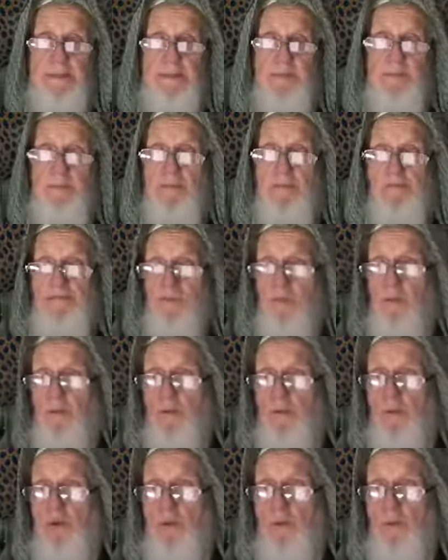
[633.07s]

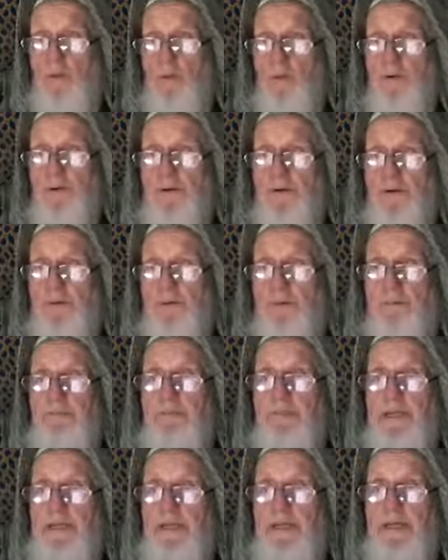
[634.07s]
Before there were
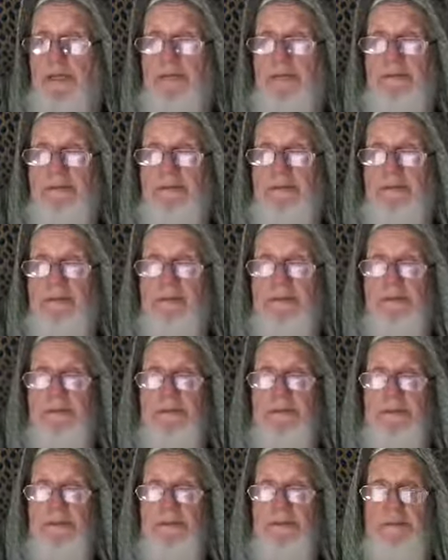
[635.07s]
human beings,
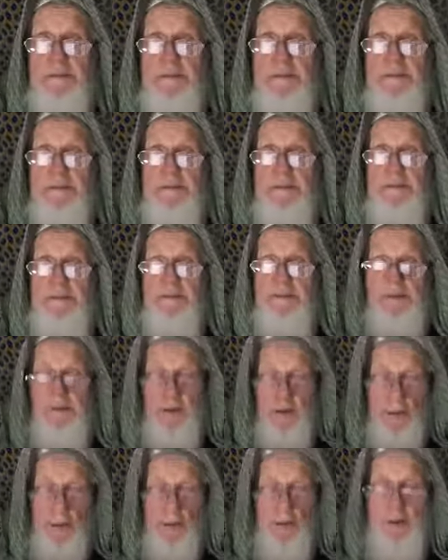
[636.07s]

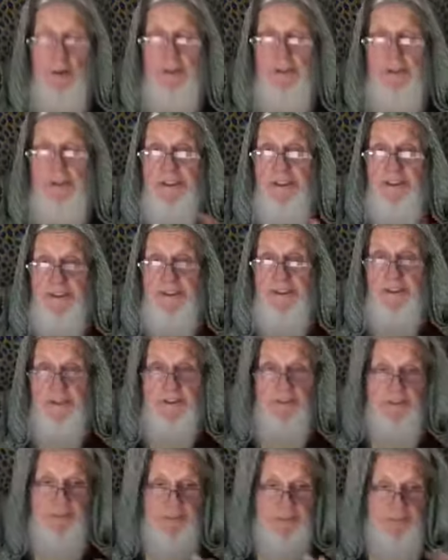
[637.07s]
there were jinn
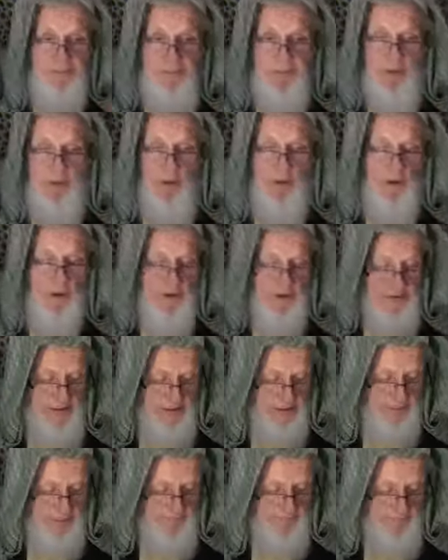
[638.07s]
for a long
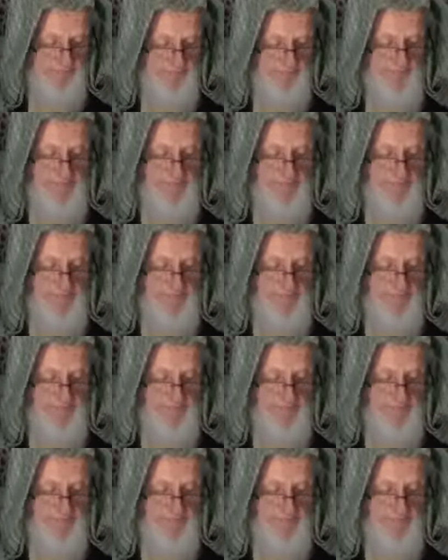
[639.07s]
time.